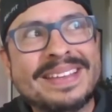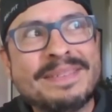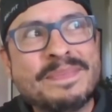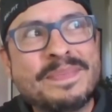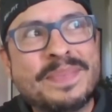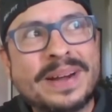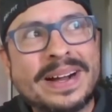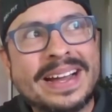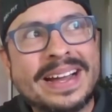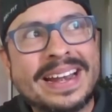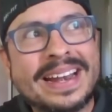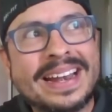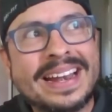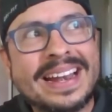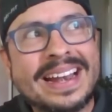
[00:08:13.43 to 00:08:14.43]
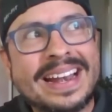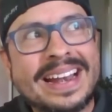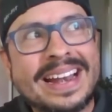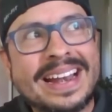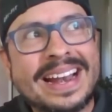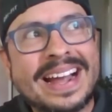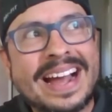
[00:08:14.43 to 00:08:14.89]
But
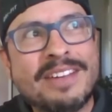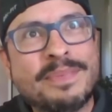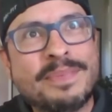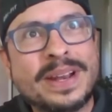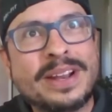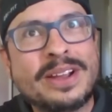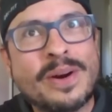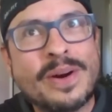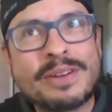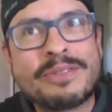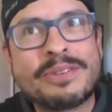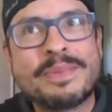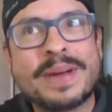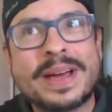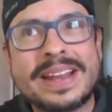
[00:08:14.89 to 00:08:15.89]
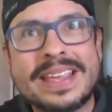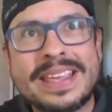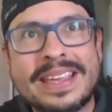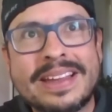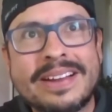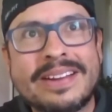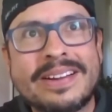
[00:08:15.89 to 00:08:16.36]
I'd been going for about
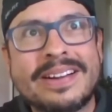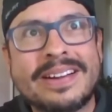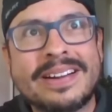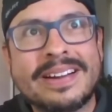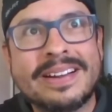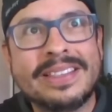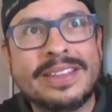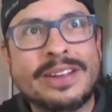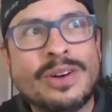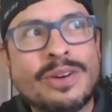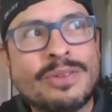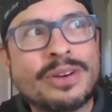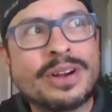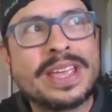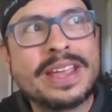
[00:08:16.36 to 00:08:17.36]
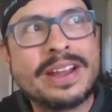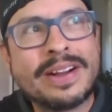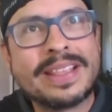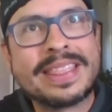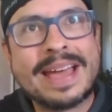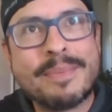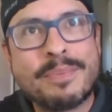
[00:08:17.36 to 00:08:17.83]
a little over a year
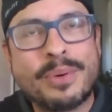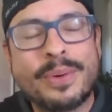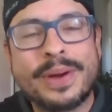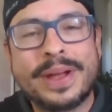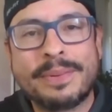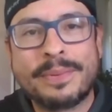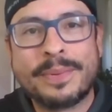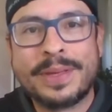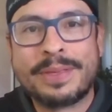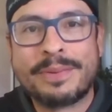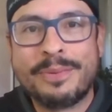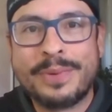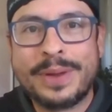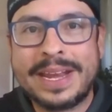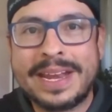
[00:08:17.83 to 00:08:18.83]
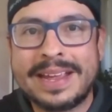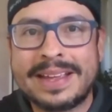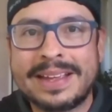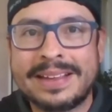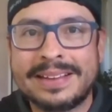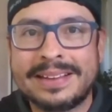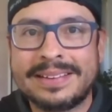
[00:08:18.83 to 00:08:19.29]
at that point, with
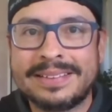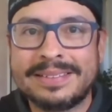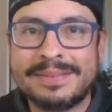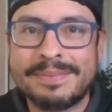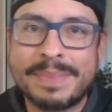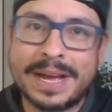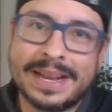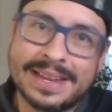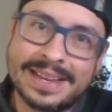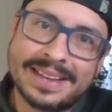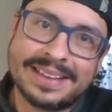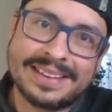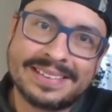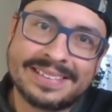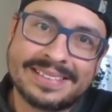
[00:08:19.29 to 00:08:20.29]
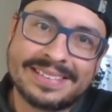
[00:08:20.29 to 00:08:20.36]
reading Bella